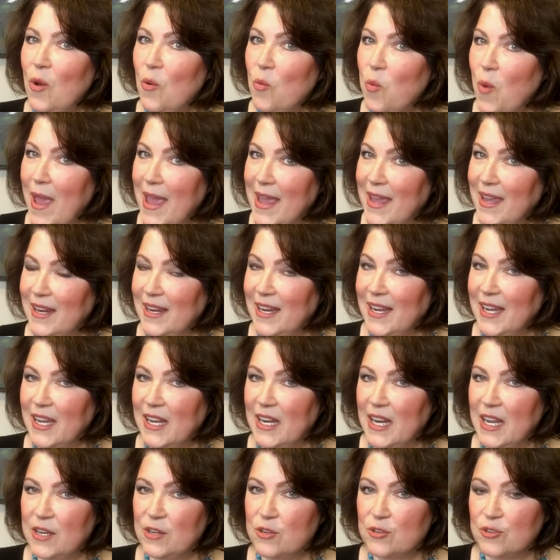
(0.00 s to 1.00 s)
awakening
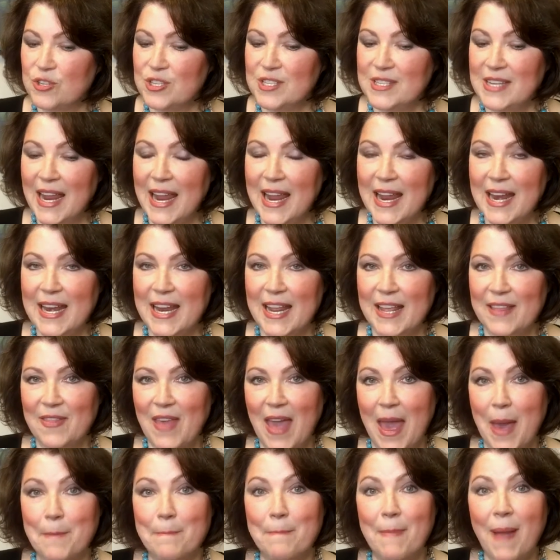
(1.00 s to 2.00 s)
and understanding
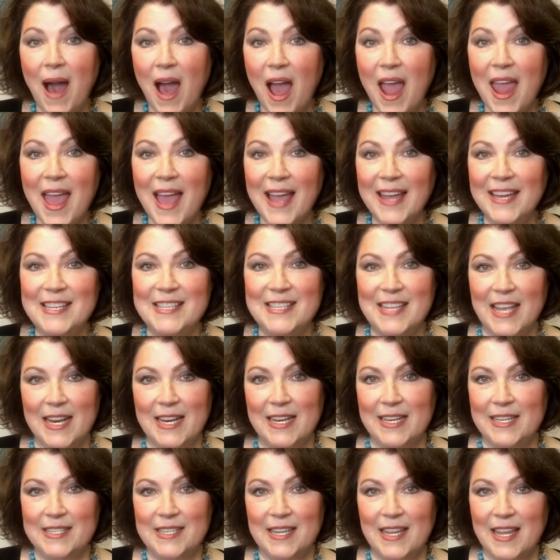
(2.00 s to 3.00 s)
that my
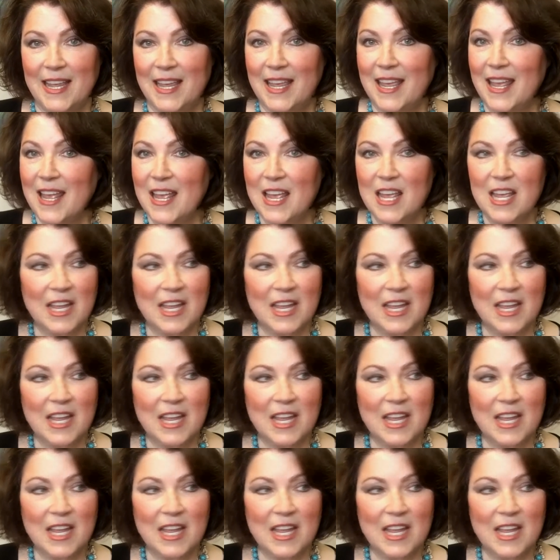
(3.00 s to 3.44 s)
identity